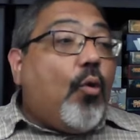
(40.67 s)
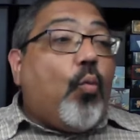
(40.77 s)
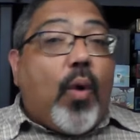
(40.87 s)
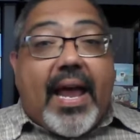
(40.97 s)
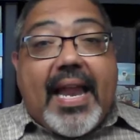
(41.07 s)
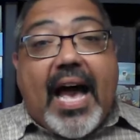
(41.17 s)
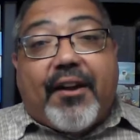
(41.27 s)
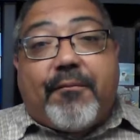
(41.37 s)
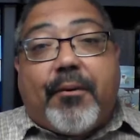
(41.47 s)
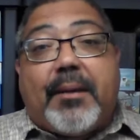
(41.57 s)
Went out
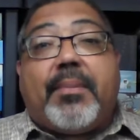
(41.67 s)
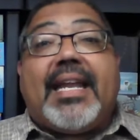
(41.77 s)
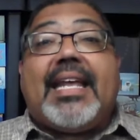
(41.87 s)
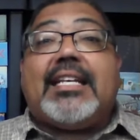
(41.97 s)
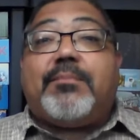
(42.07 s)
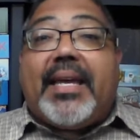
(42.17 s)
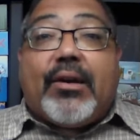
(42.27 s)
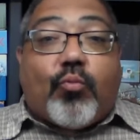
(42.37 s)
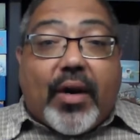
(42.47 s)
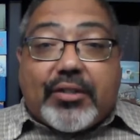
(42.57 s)
of print, but it is
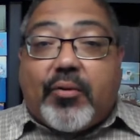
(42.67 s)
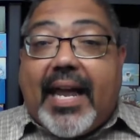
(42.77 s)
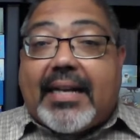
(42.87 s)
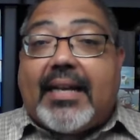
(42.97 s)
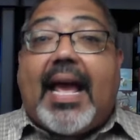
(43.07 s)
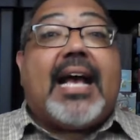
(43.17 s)
being resurrected,